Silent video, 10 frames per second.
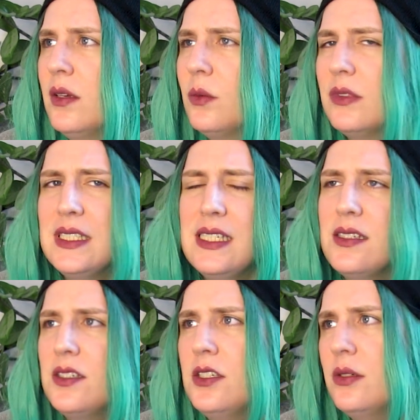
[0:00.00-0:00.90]
Well, this is
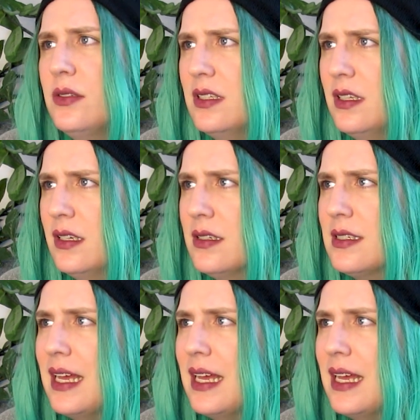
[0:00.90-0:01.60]
useless.